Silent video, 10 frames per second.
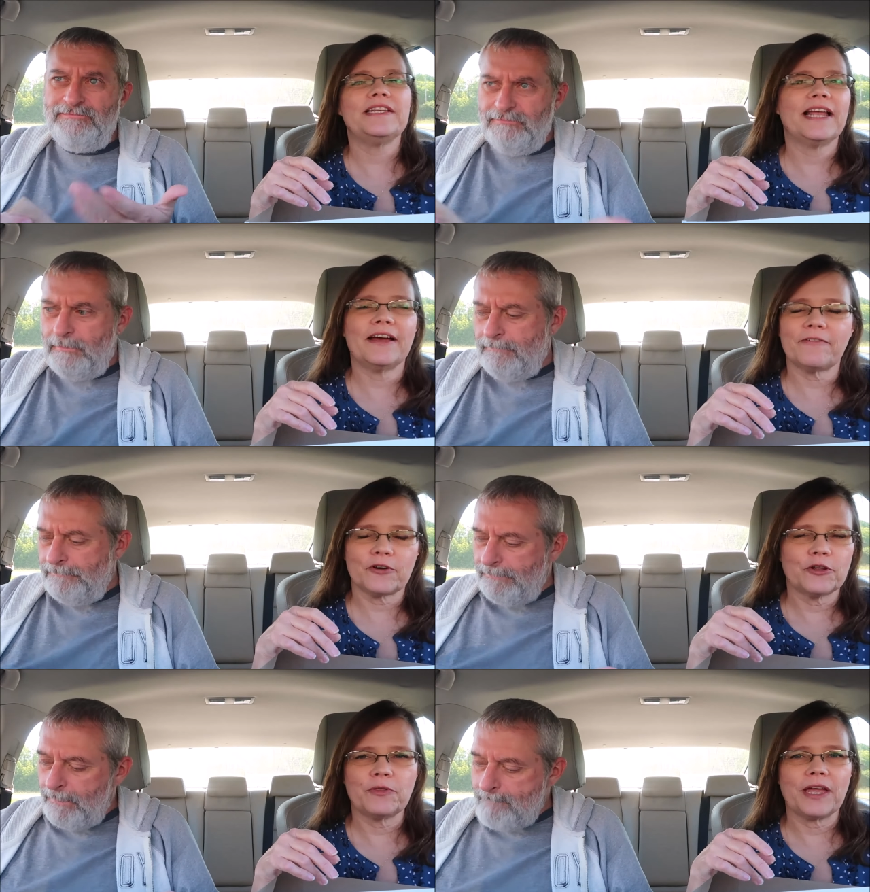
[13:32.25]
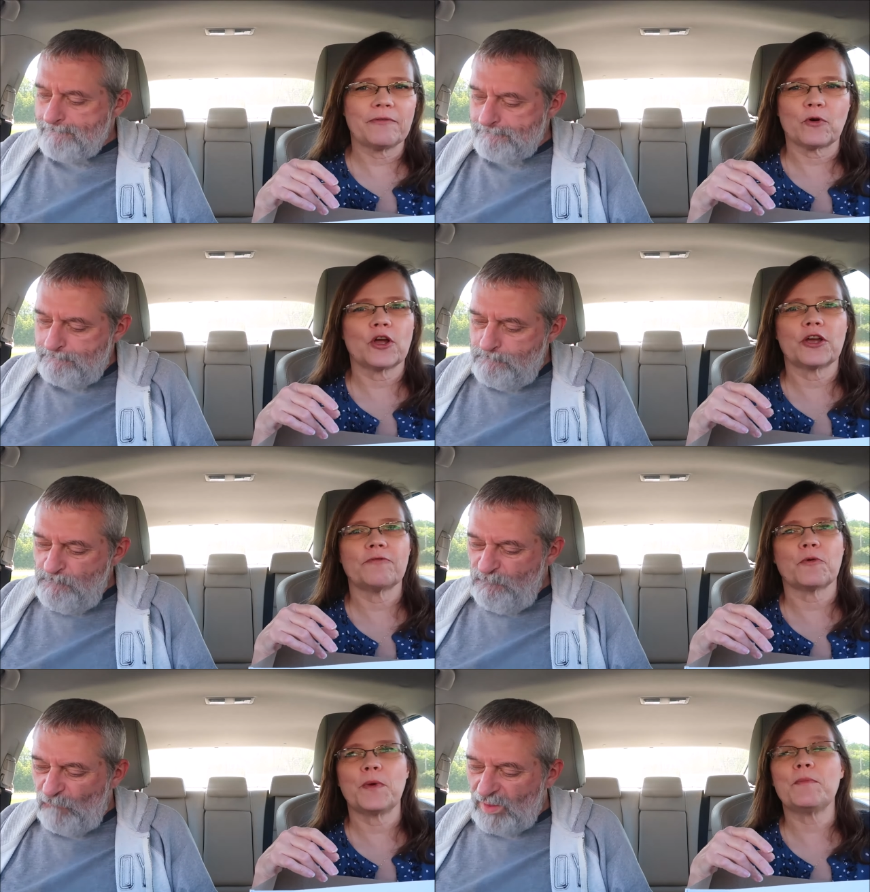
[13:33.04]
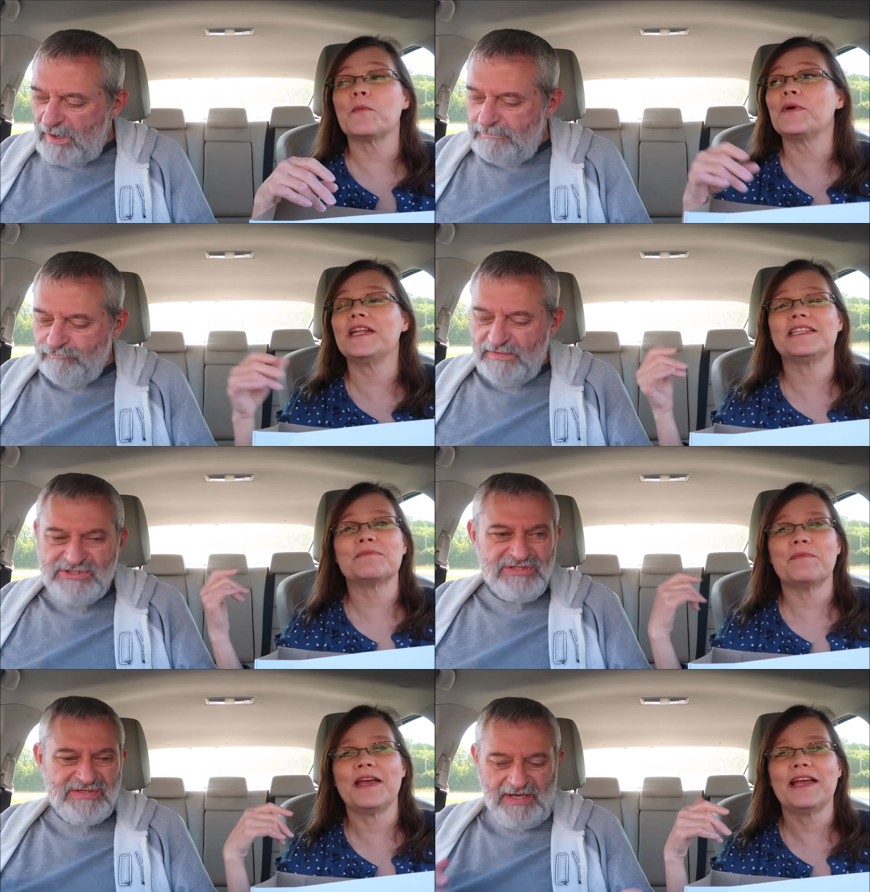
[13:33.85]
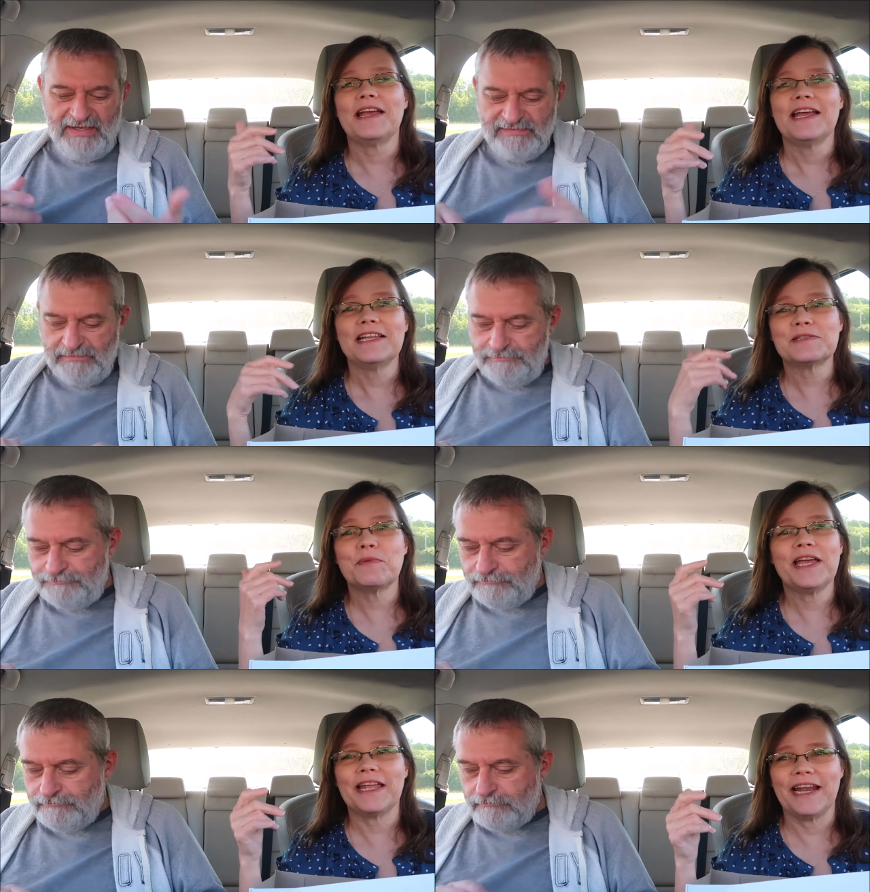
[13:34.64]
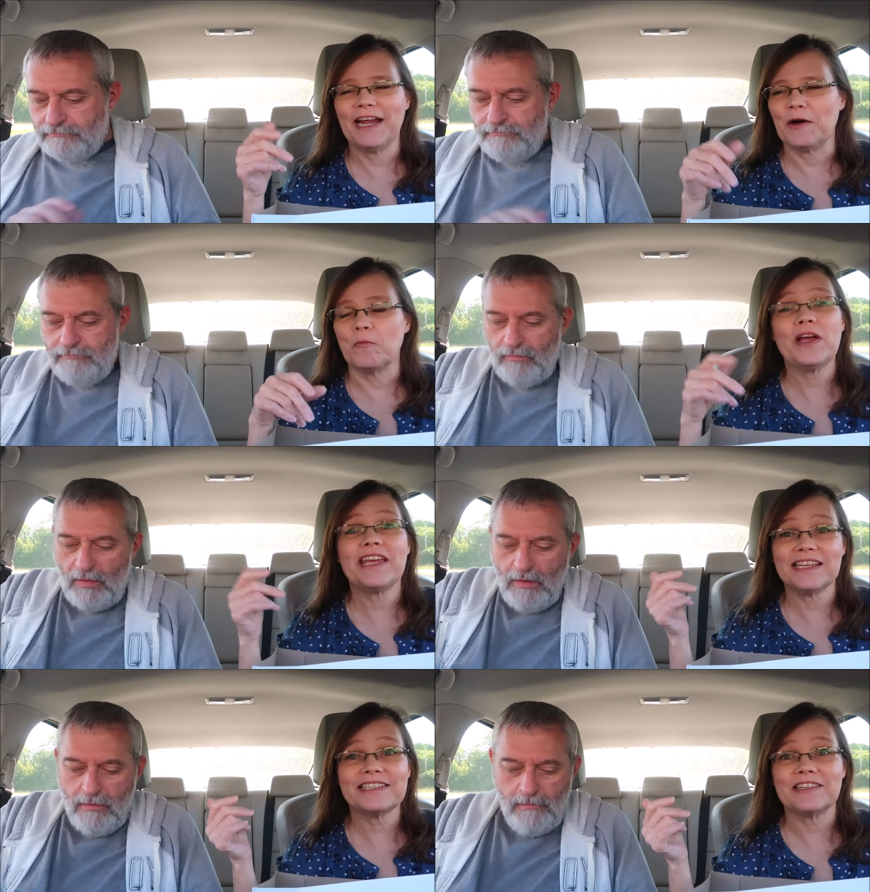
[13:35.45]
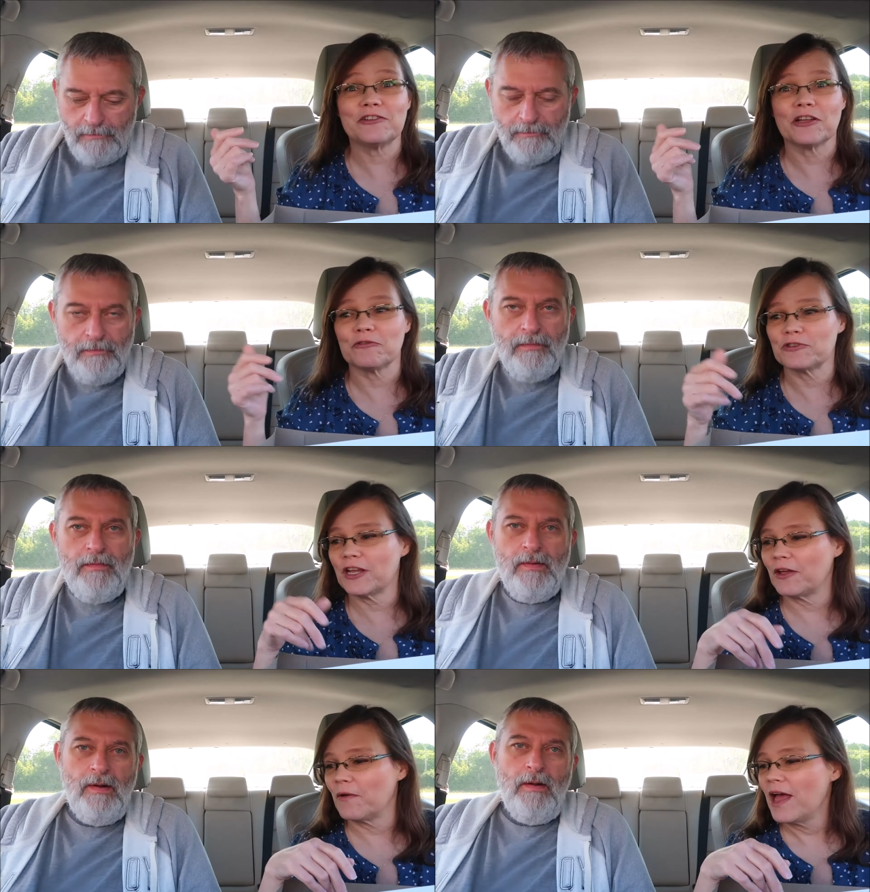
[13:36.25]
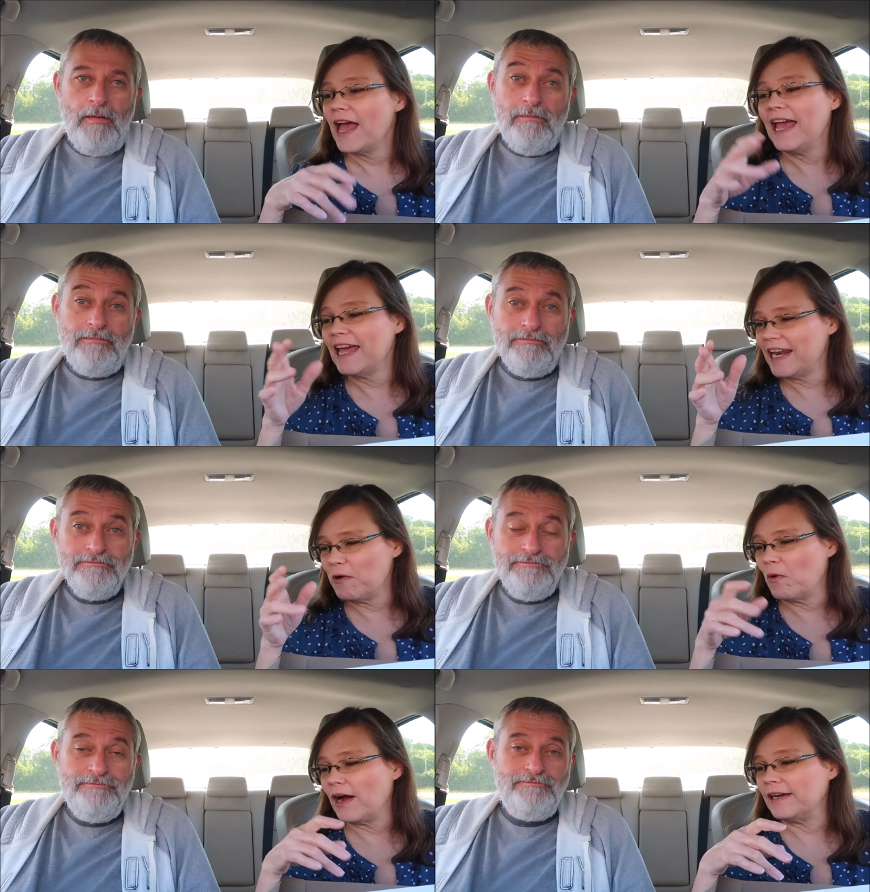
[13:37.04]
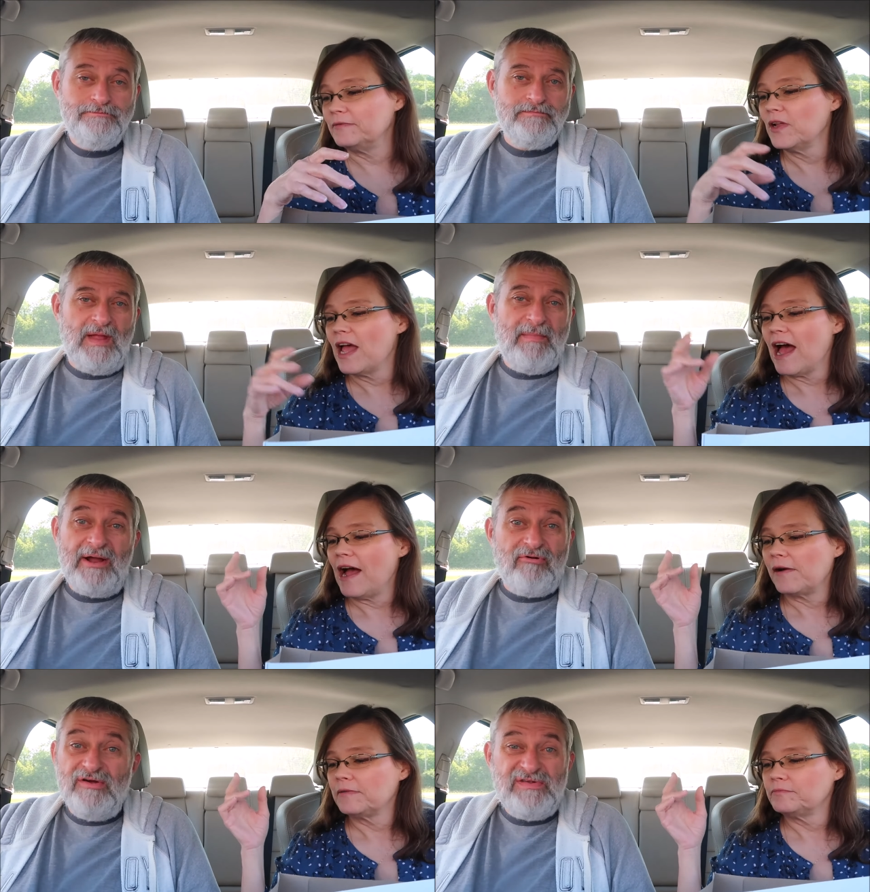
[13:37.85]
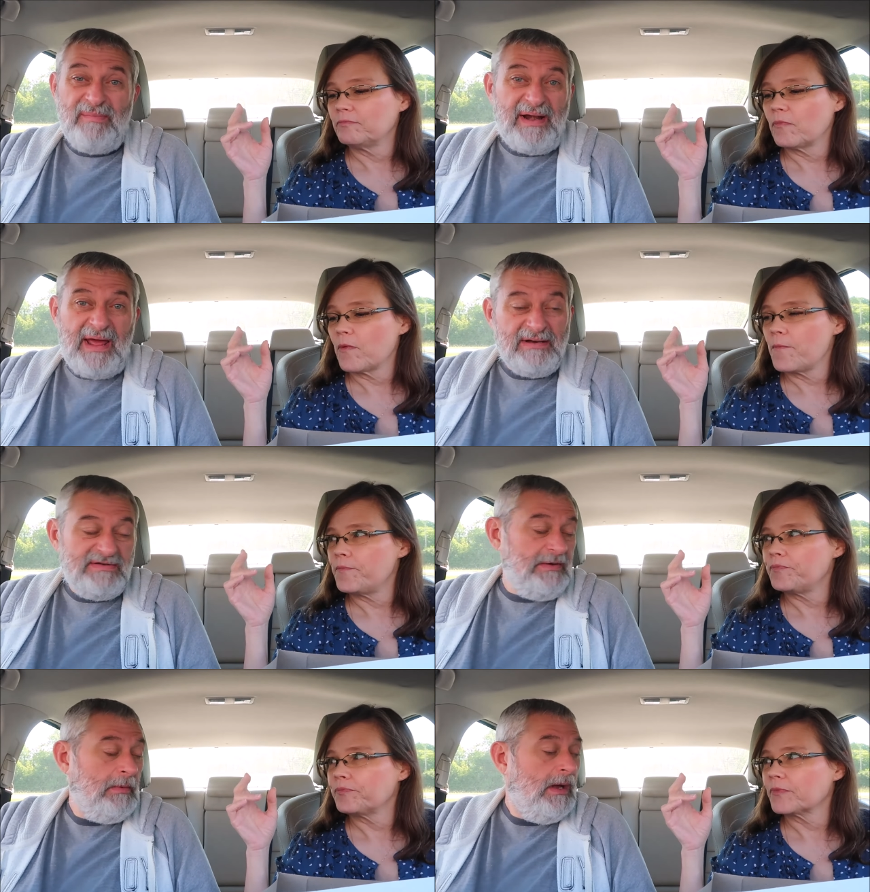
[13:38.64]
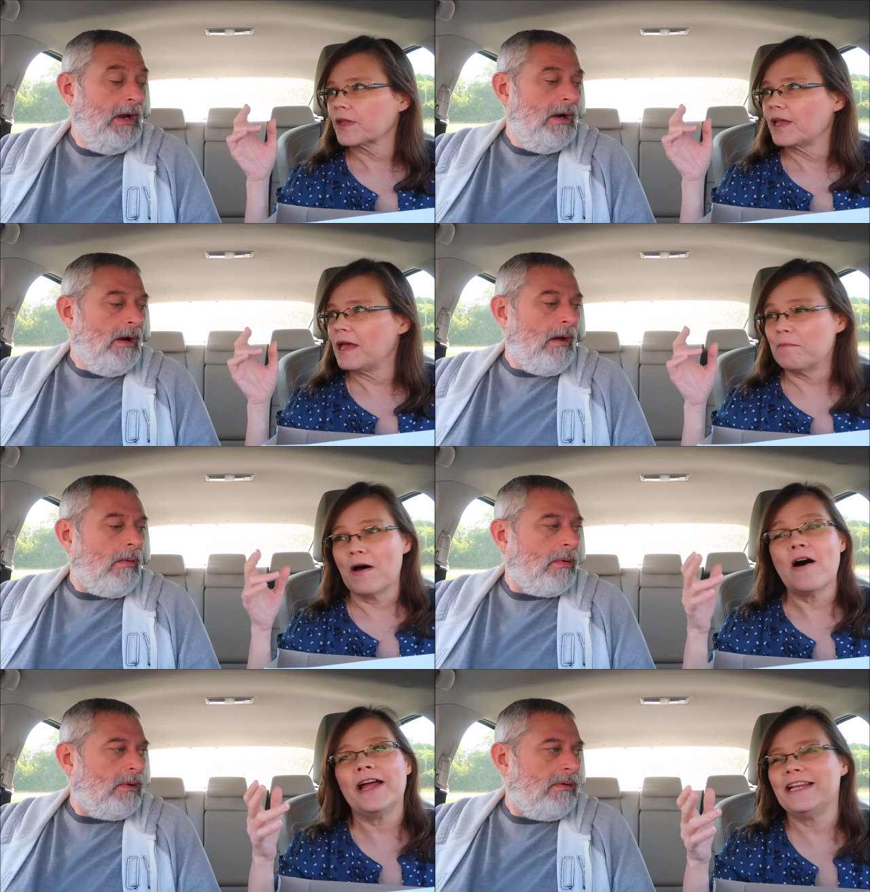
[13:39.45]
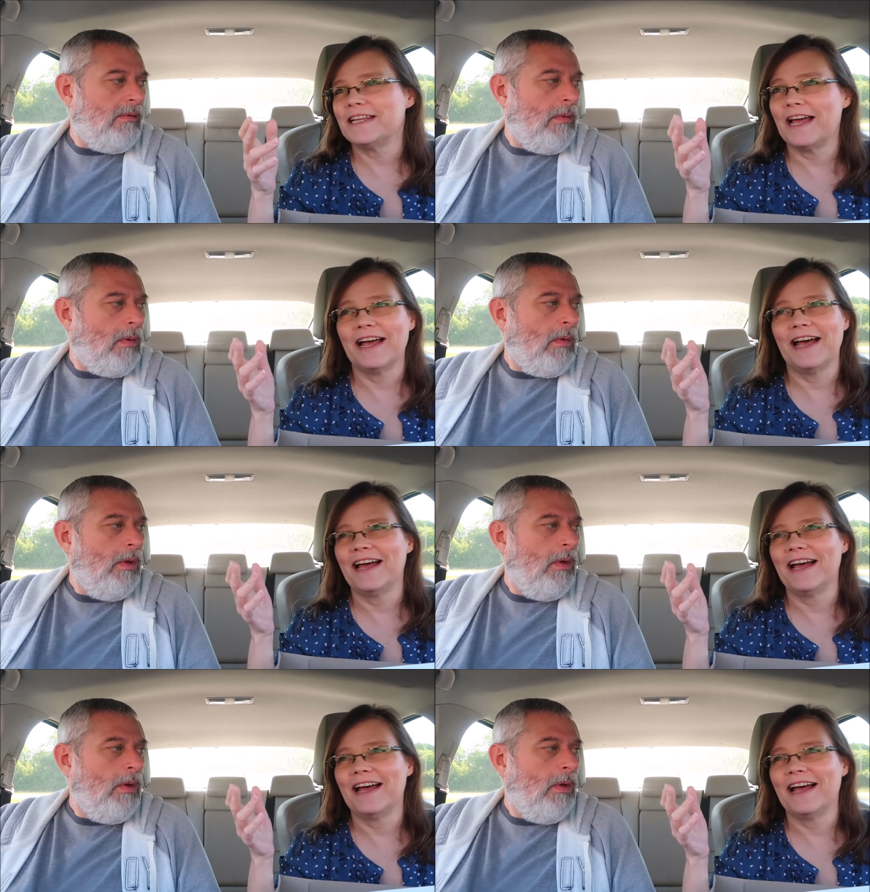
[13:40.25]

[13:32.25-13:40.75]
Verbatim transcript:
Speaker 1: never do that if we're cooking for people. But it's, me. It's me and him. We kiss each other too. Anyway,
Speaker 2: that might gross somebody out too.
Speaker 1: It might.